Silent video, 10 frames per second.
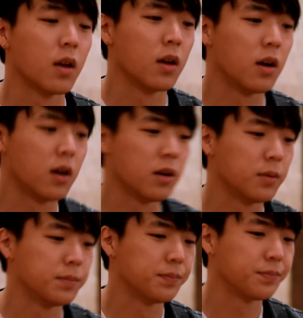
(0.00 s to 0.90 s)

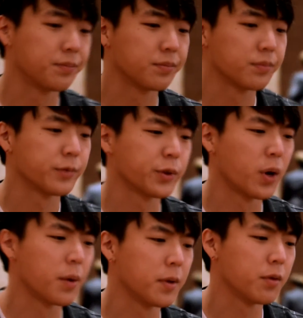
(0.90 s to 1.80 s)
So
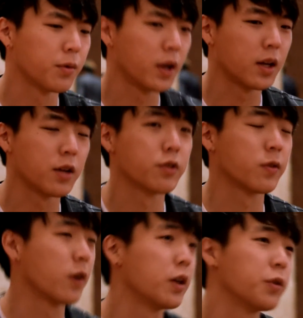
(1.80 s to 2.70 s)
I mean, right, I
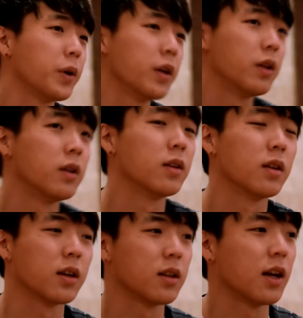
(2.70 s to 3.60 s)
just graduated
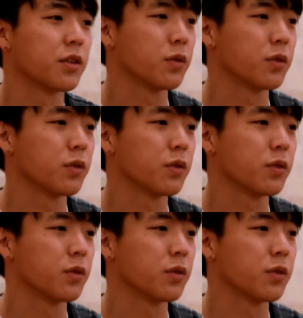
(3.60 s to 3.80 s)
like last week.